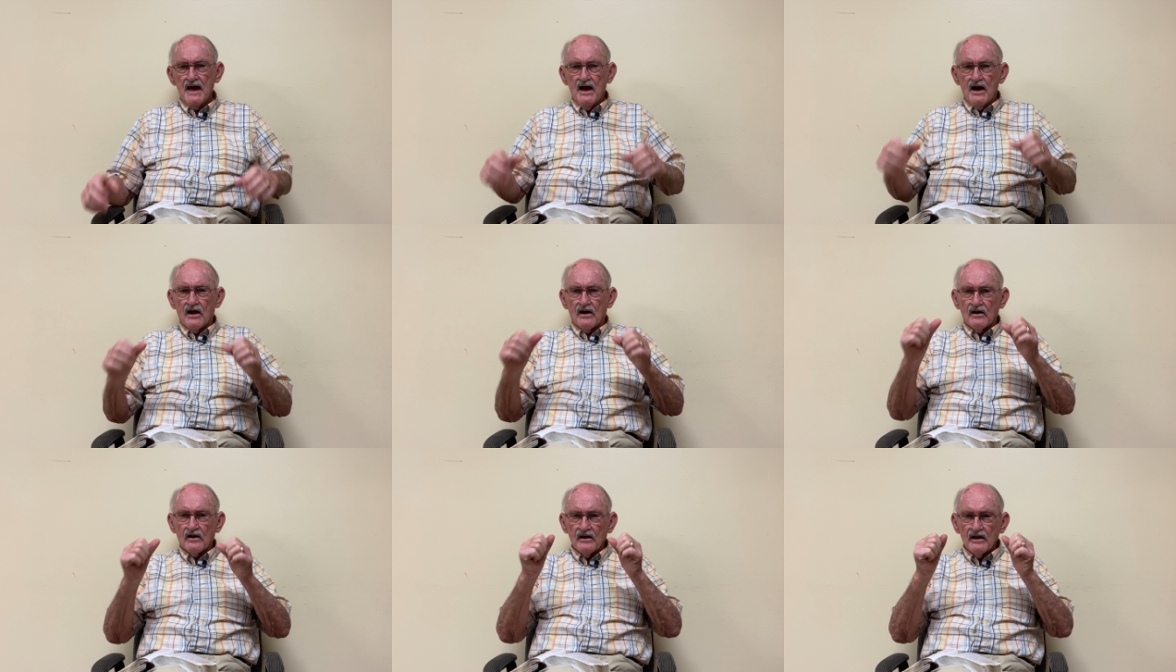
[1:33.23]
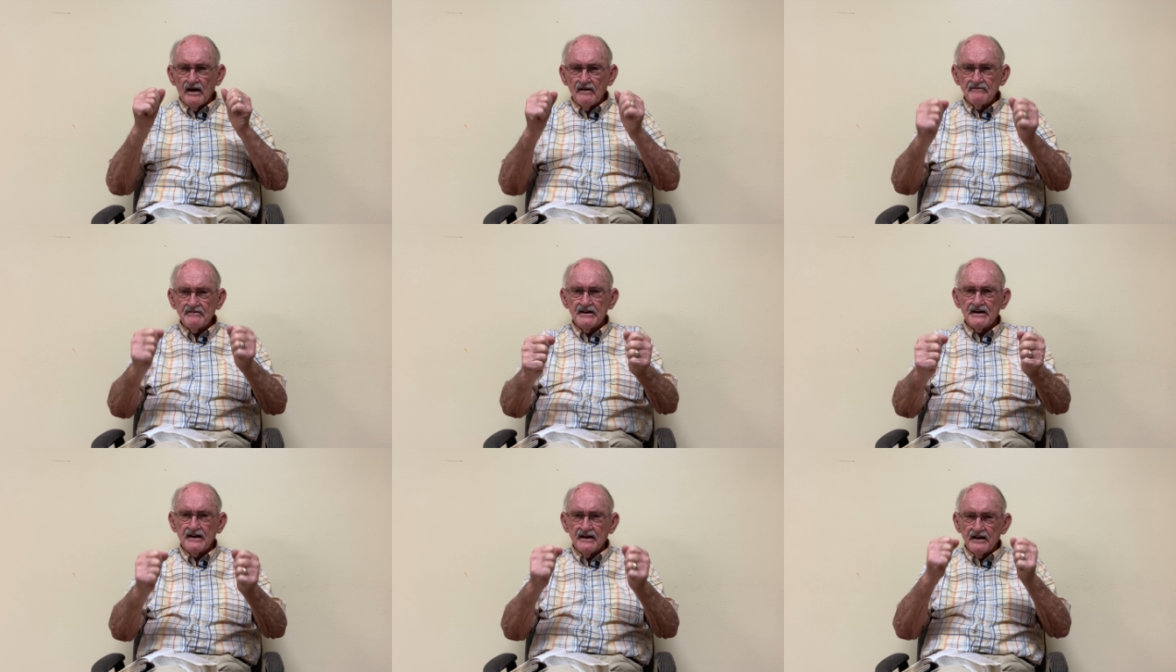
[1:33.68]

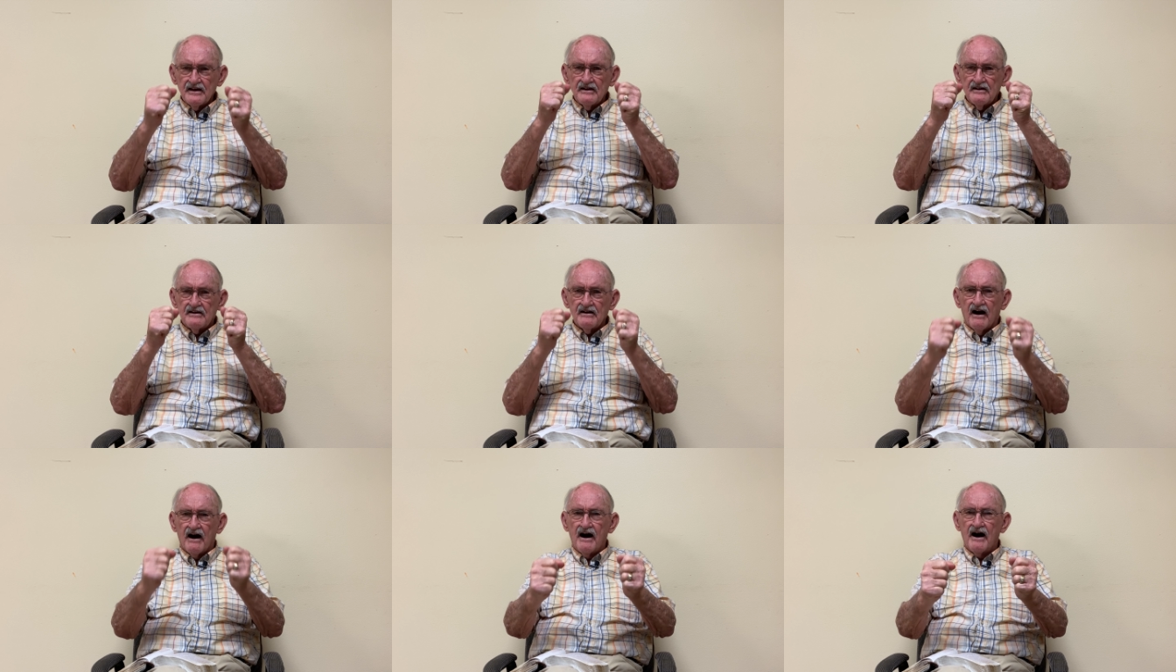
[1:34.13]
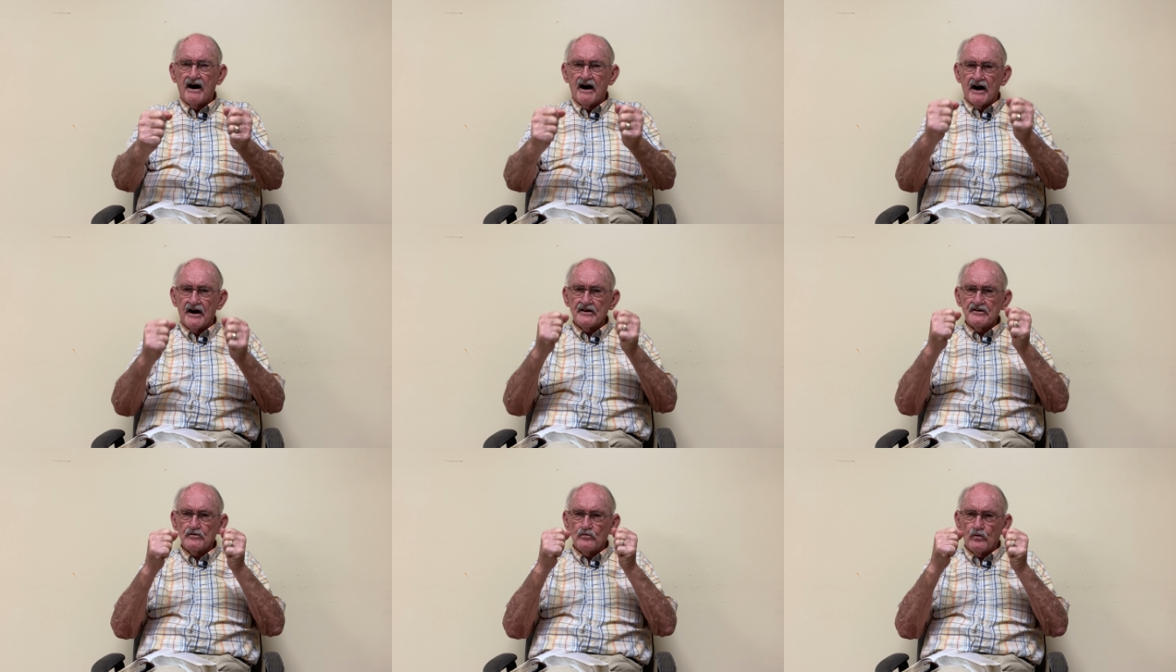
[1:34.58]
loving
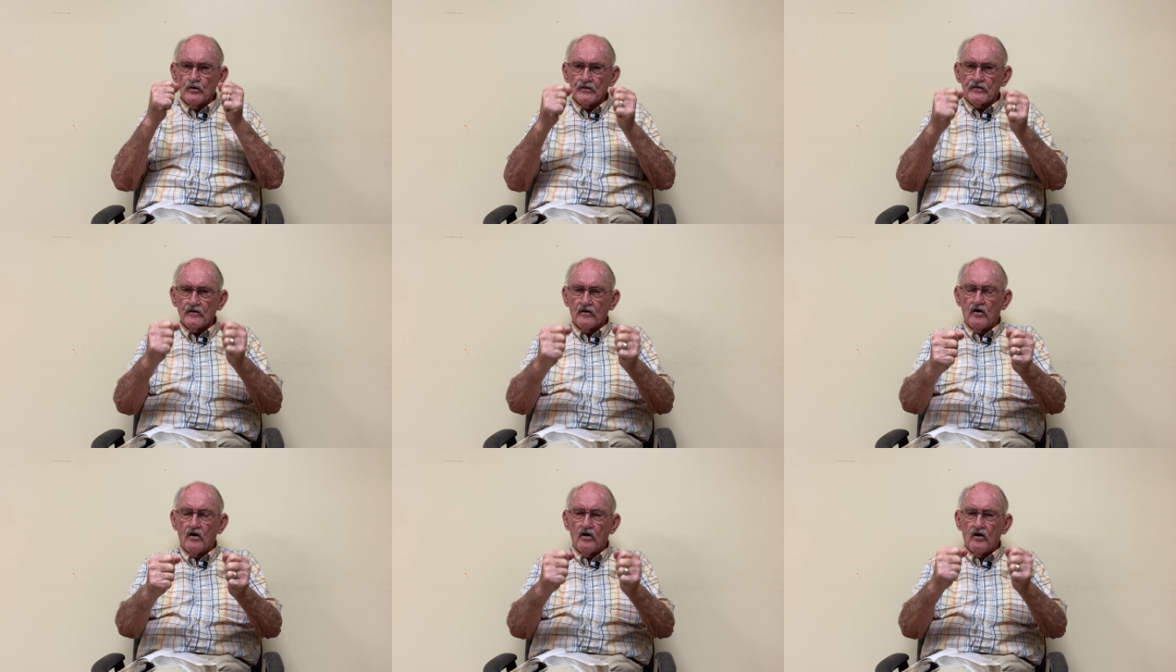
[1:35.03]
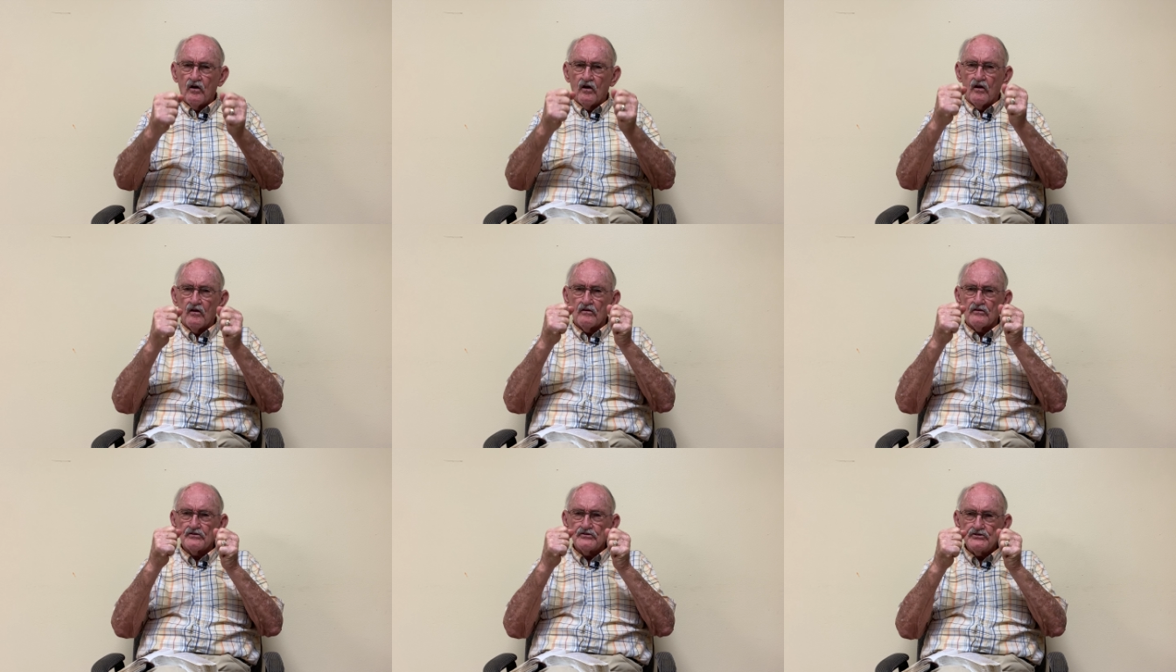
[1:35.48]
God with
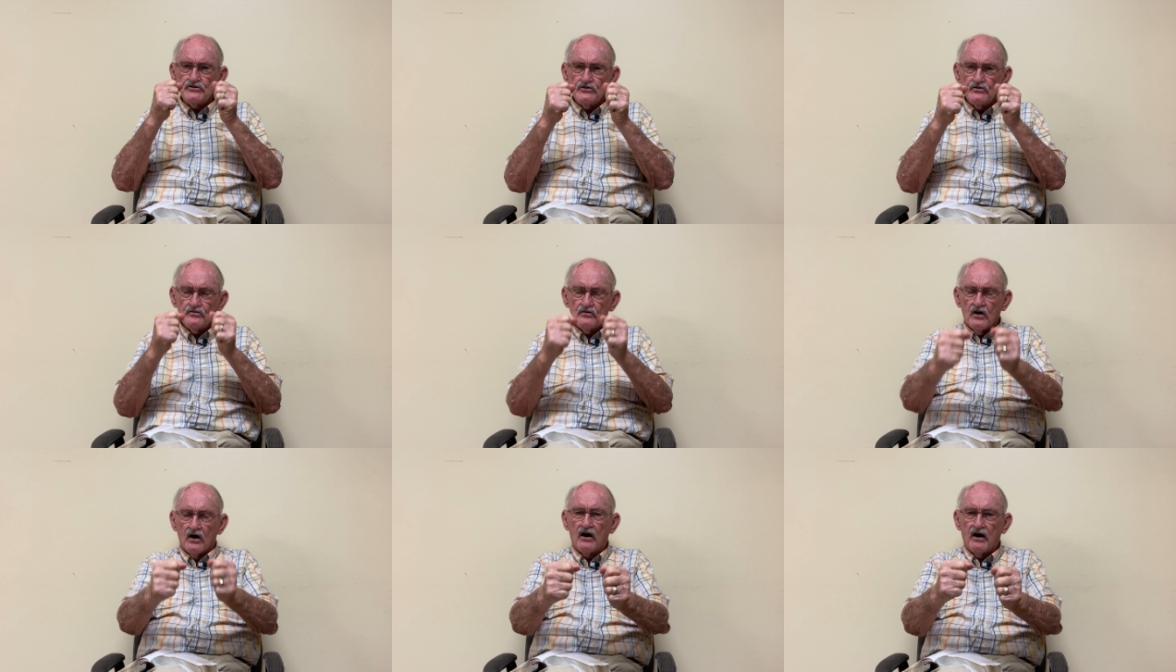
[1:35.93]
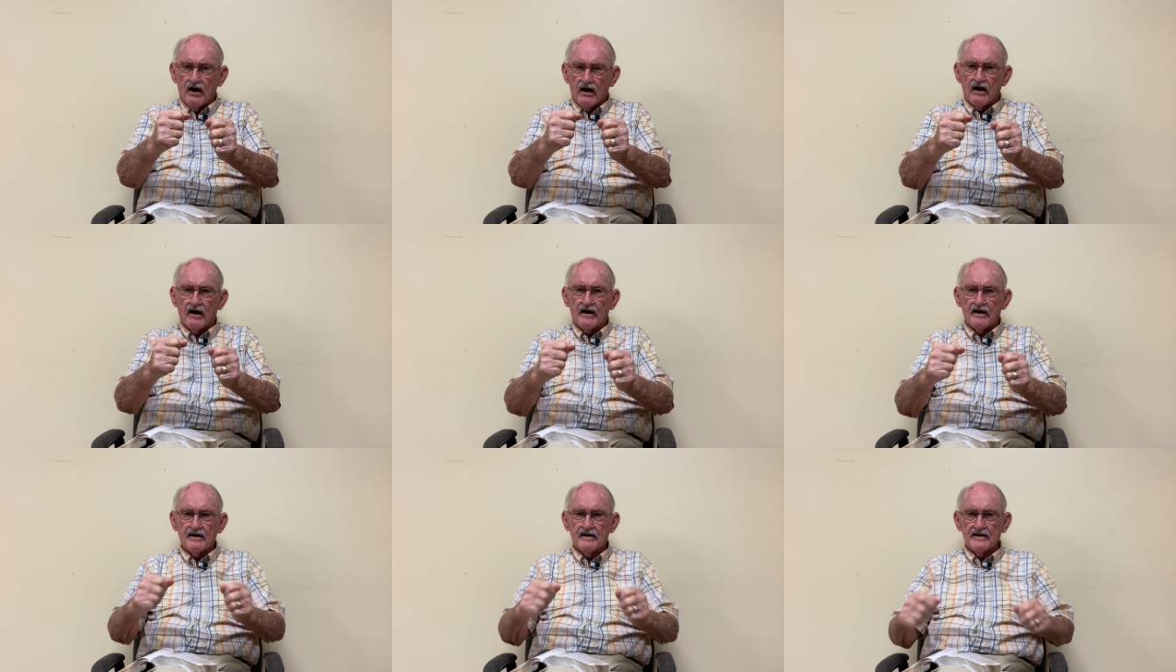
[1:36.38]
all you
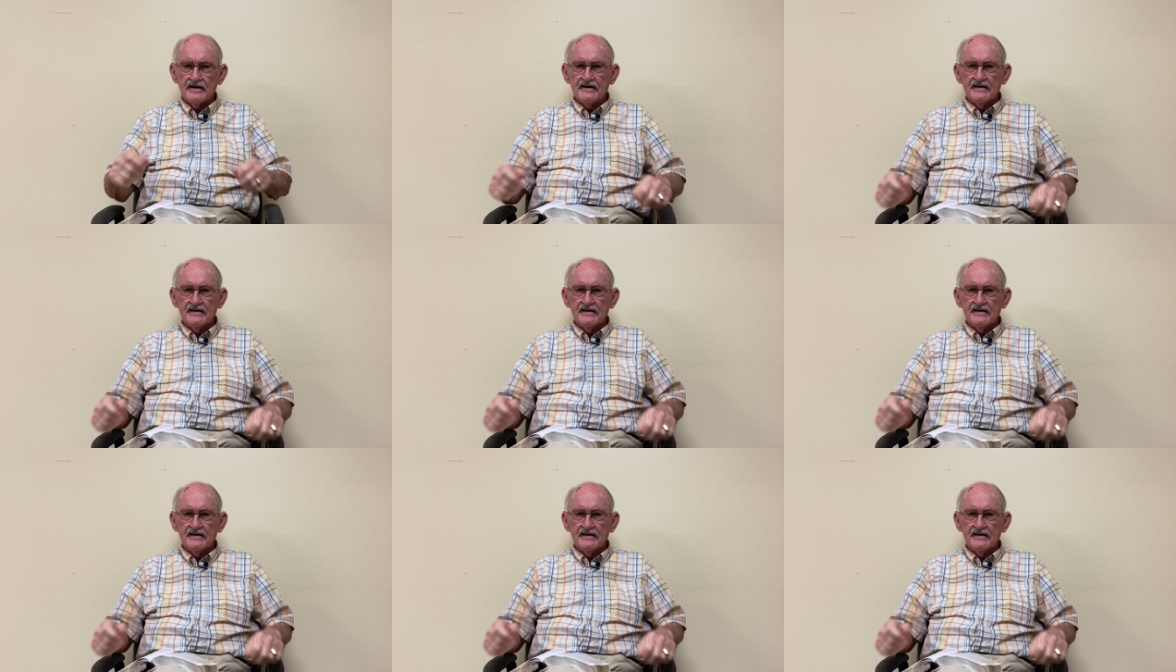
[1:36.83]
are,